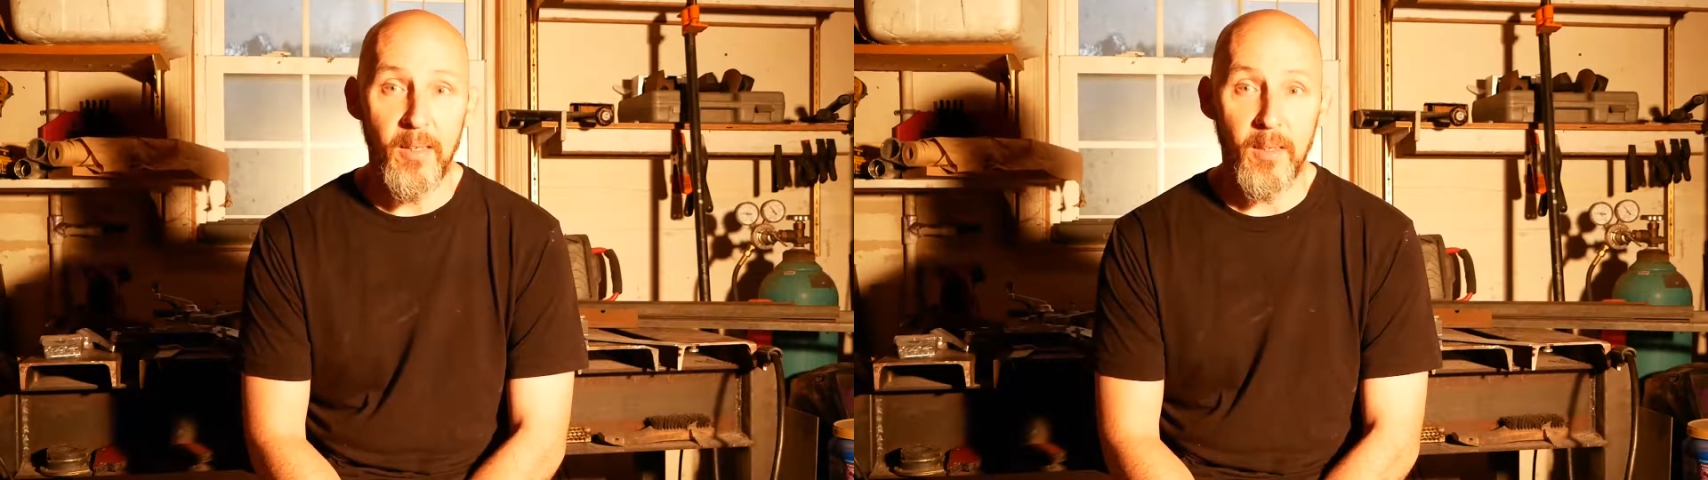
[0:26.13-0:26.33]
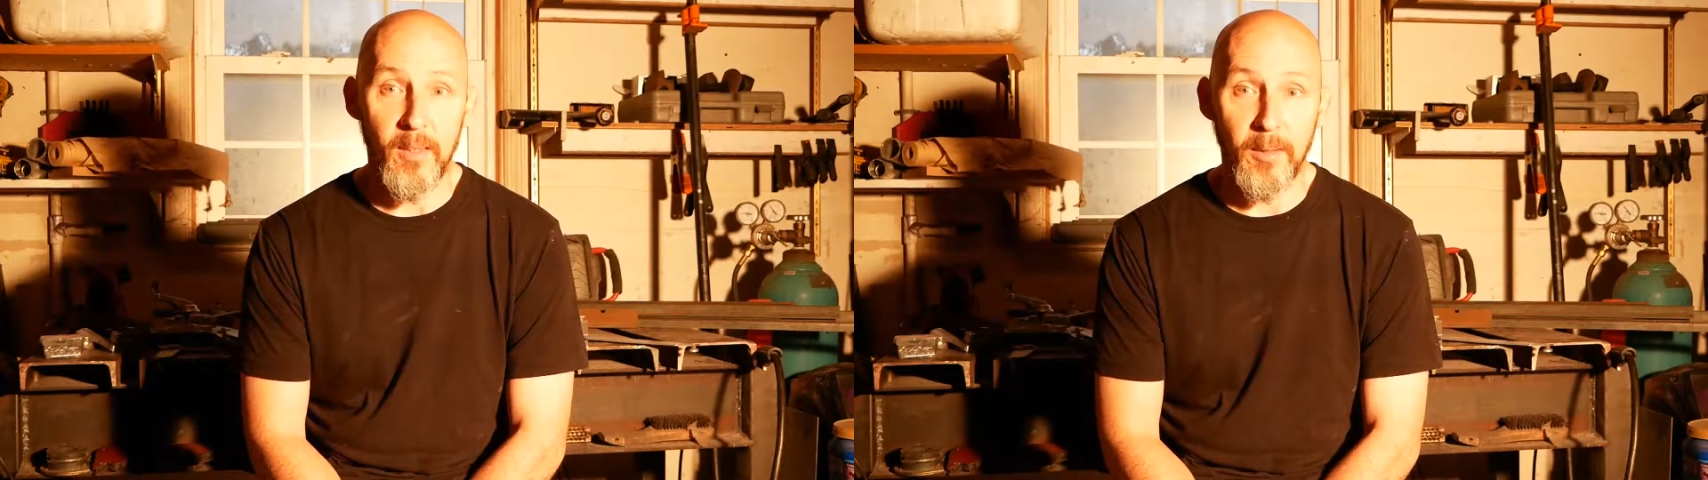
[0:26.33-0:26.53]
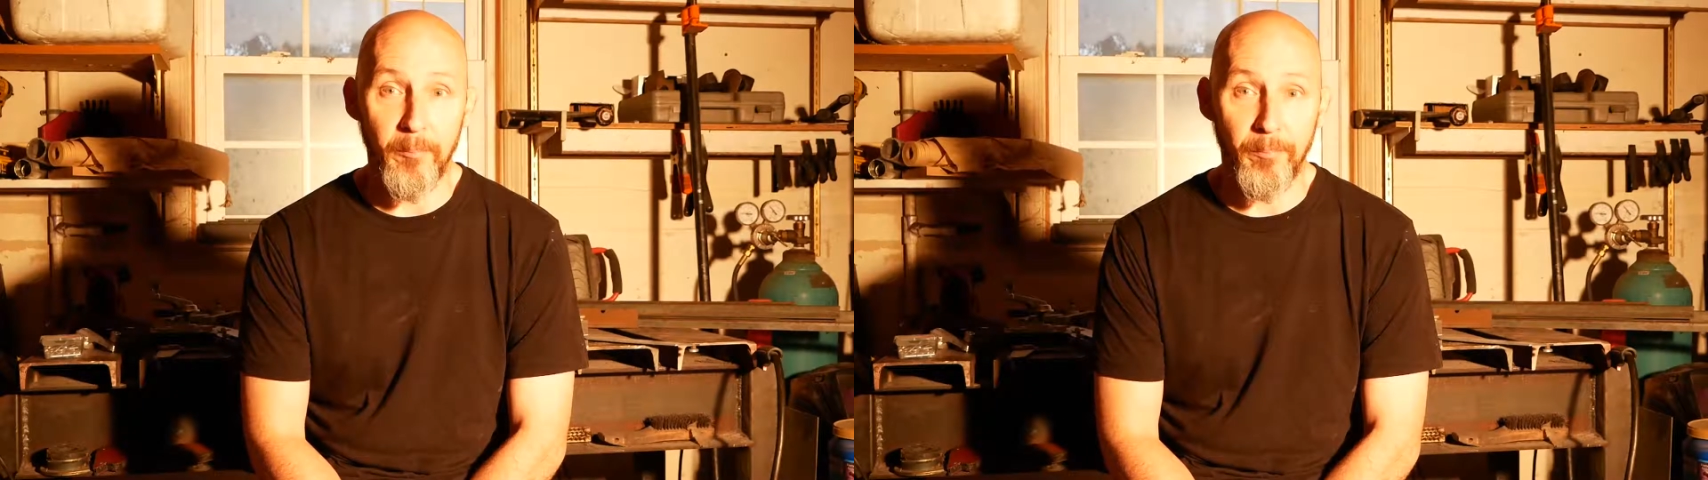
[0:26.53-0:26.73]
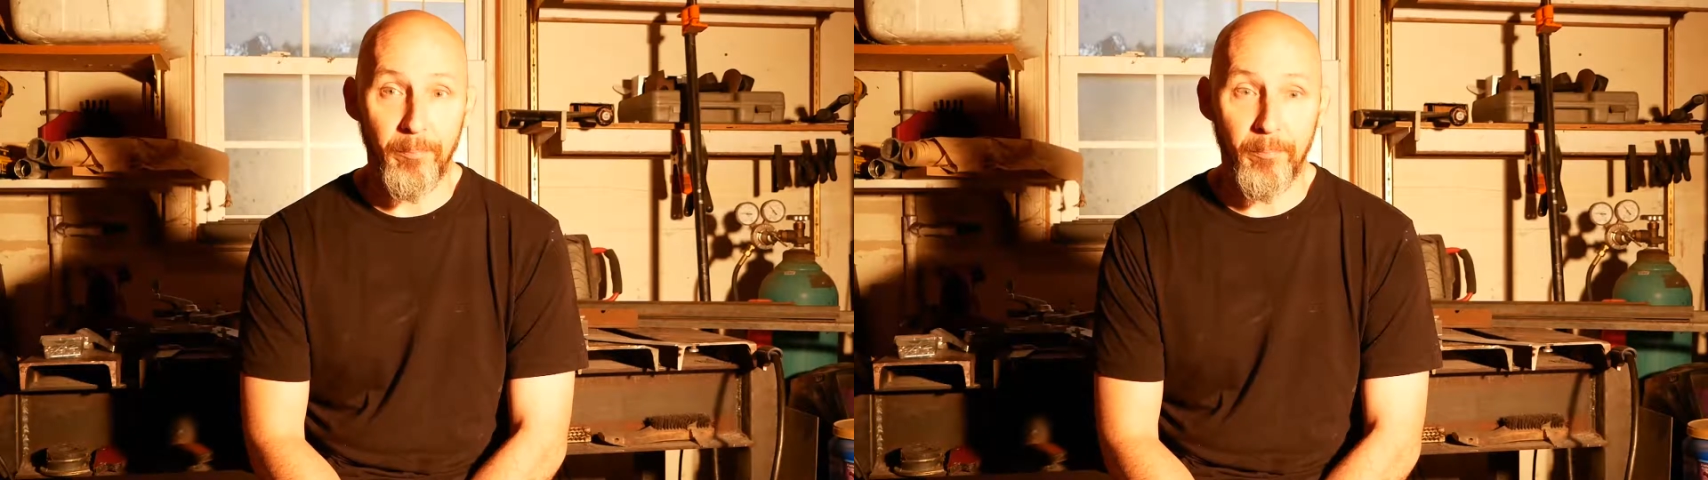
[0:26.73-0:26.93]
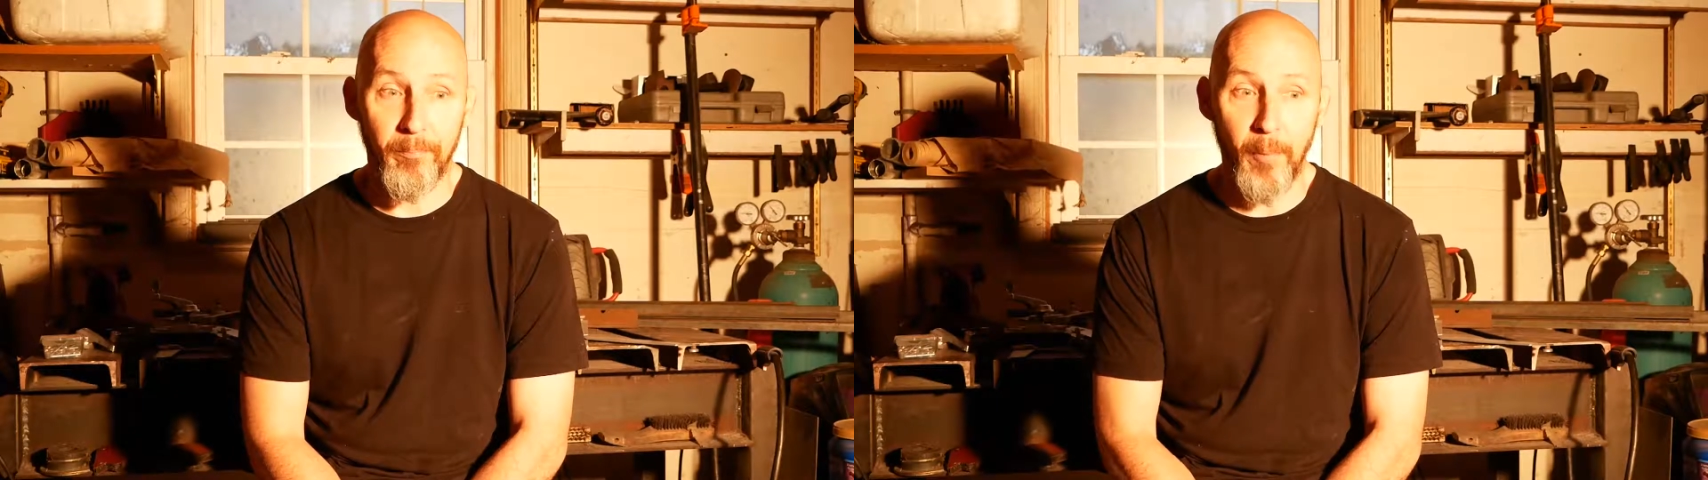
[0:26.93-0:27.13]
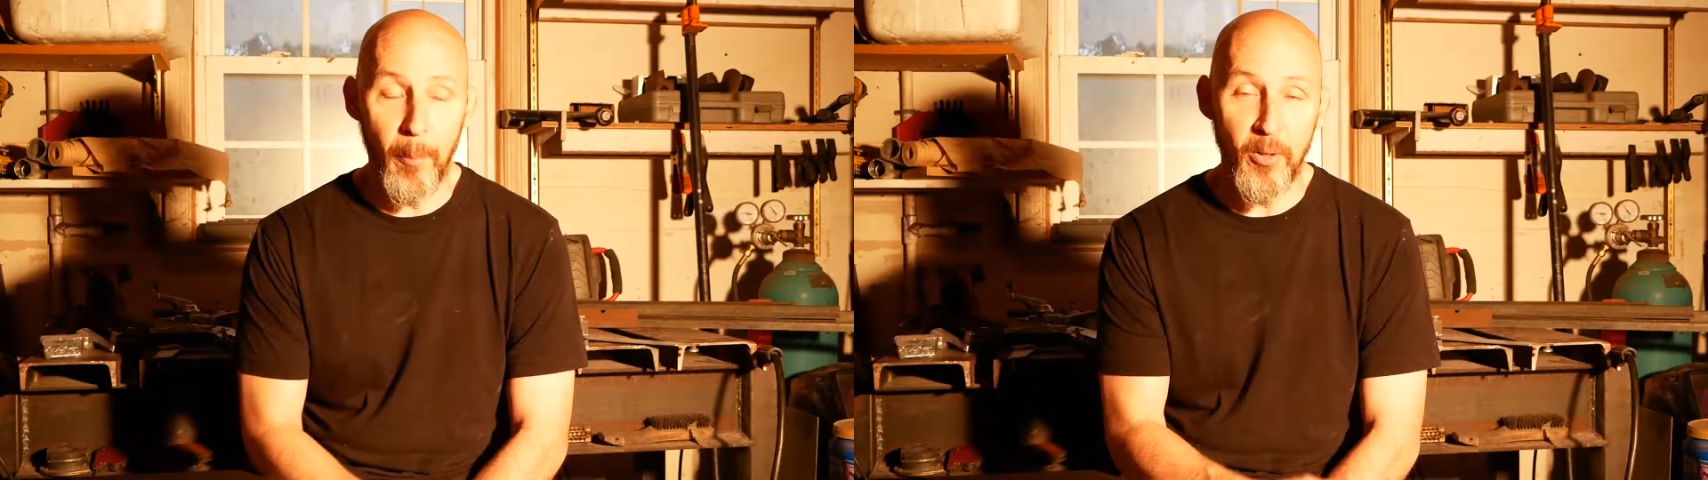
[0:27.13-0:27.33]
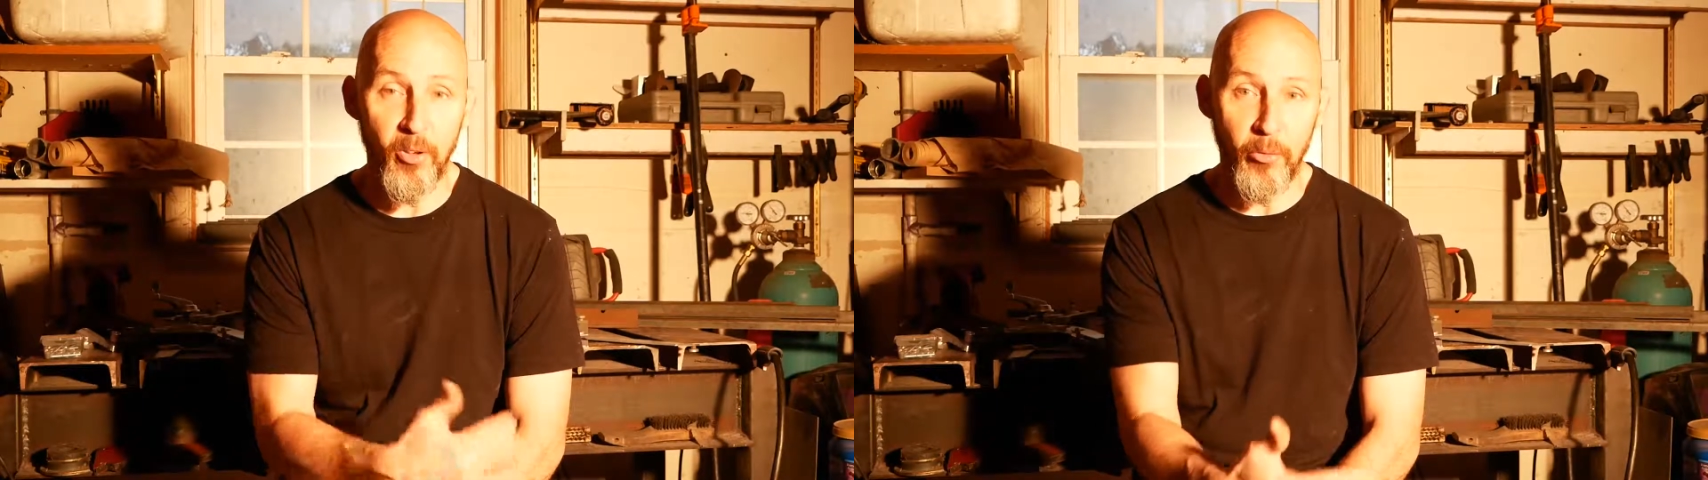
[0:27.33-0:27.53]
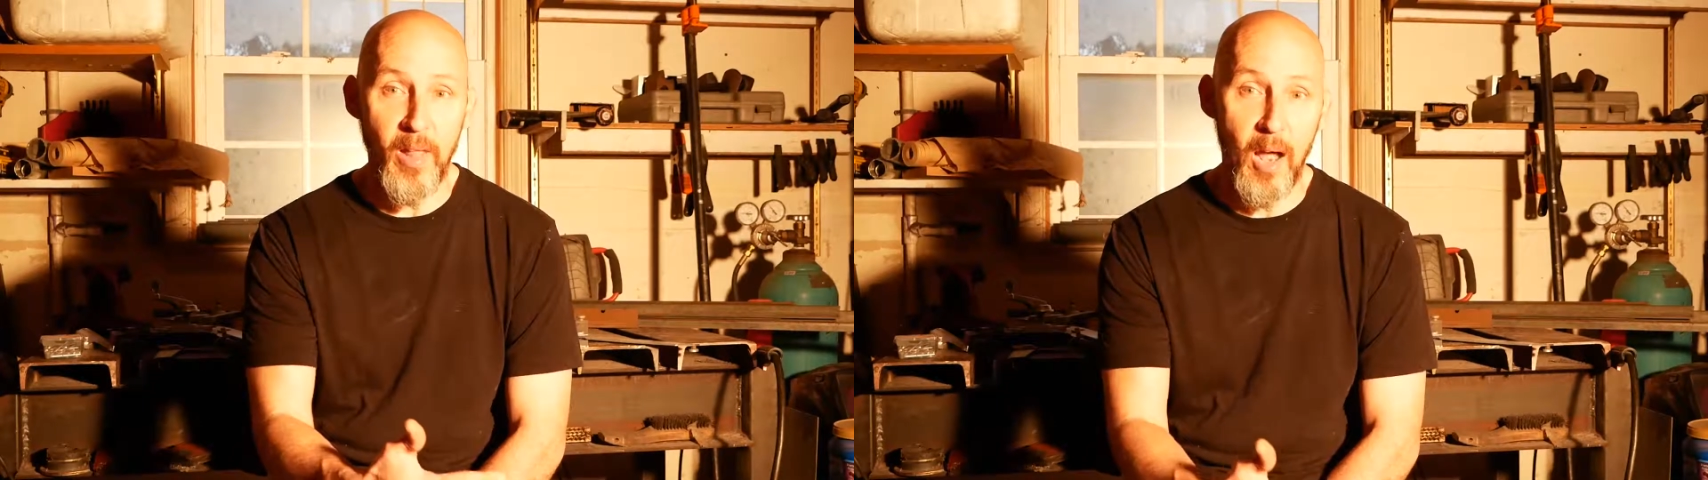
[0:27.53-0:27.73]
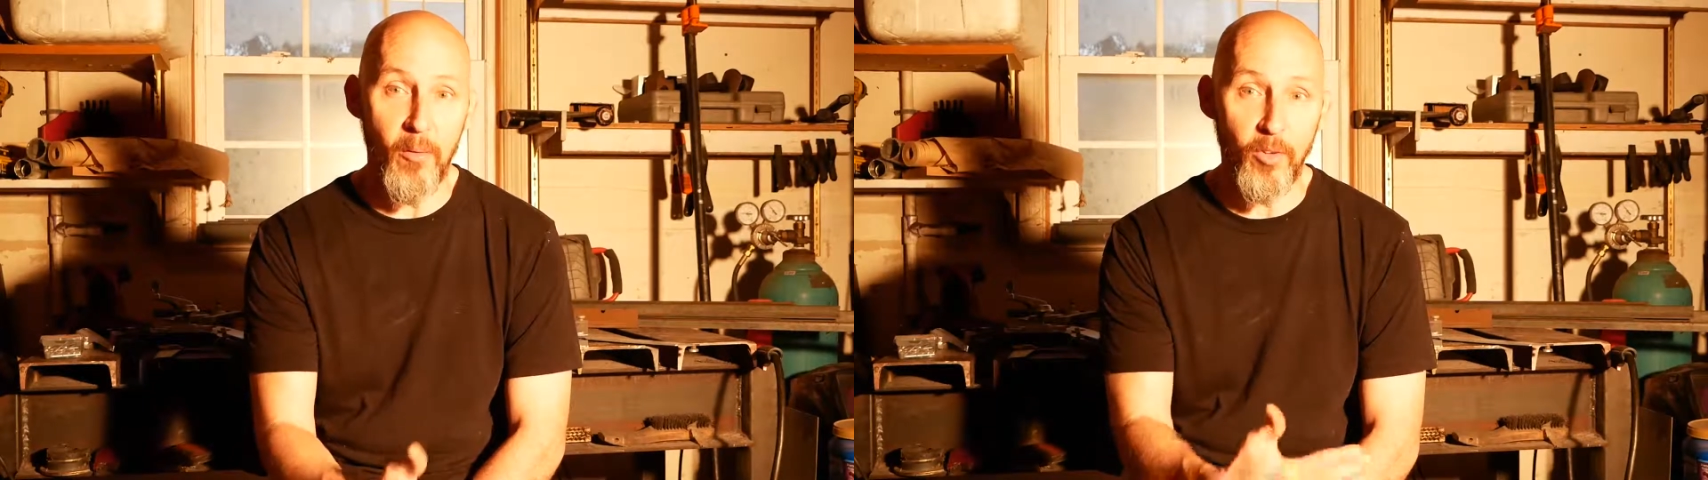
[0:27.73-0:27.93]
Up until now,